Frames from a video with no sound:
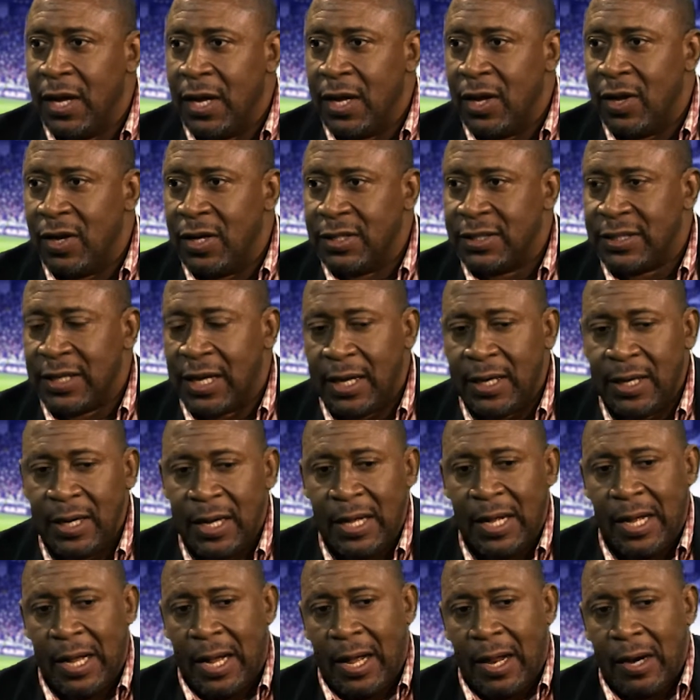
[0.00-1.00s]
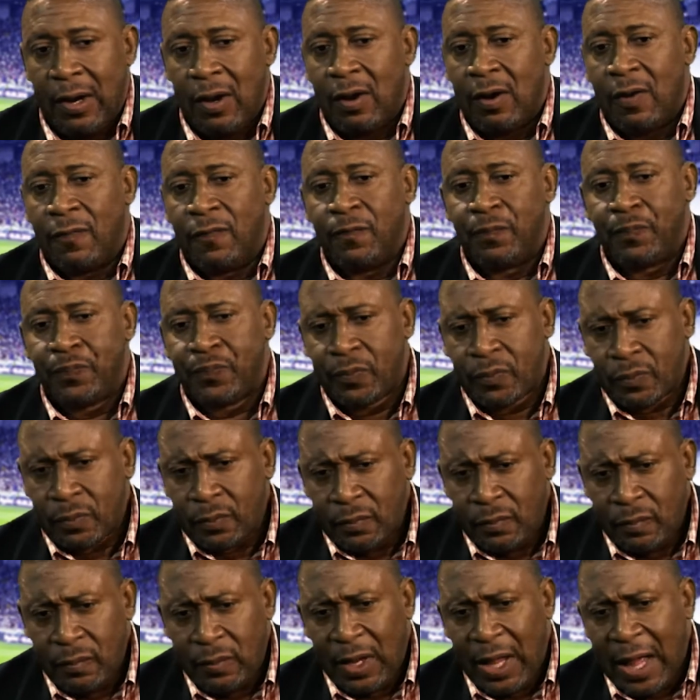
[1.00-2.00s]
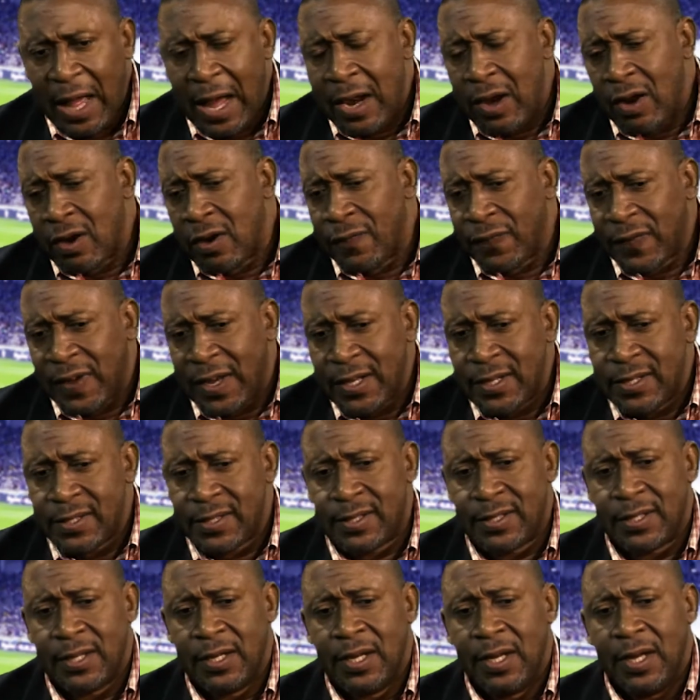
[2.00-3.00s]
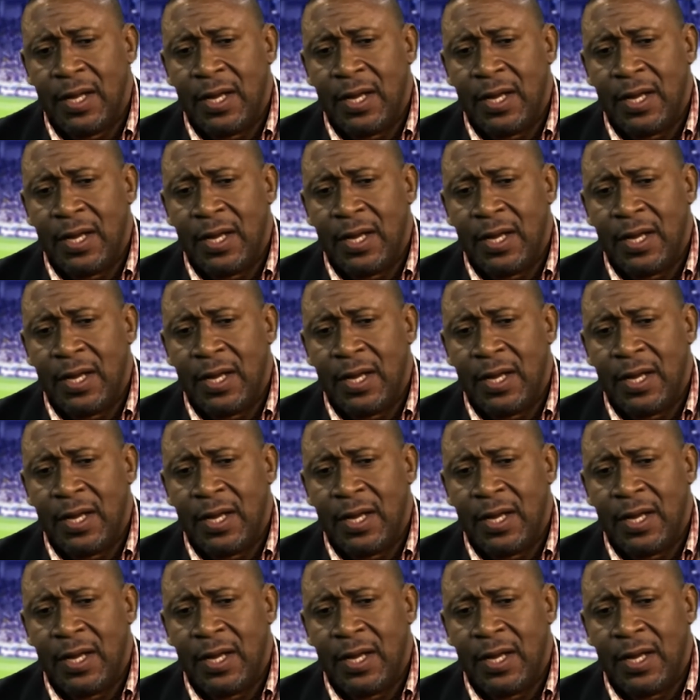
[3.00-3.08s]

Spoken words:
You understand? A lot of kids